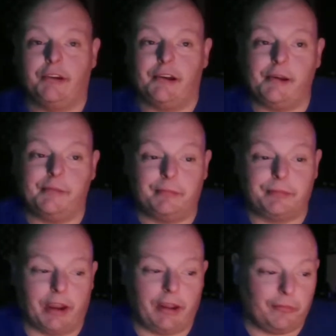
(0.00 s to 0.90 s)

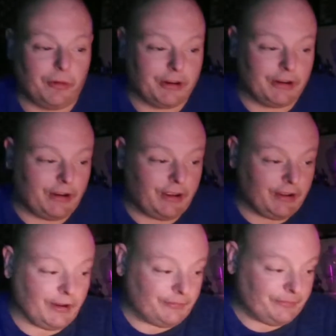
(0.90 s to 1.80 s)
I'm working on
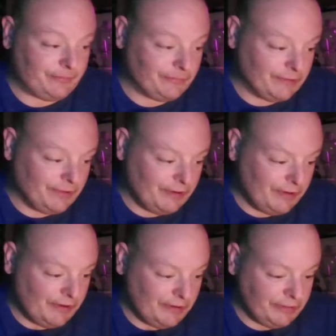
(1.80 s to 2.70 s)
a
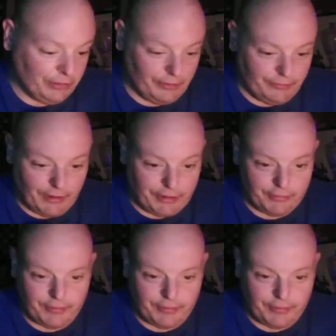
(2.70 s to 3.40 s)
new little venture.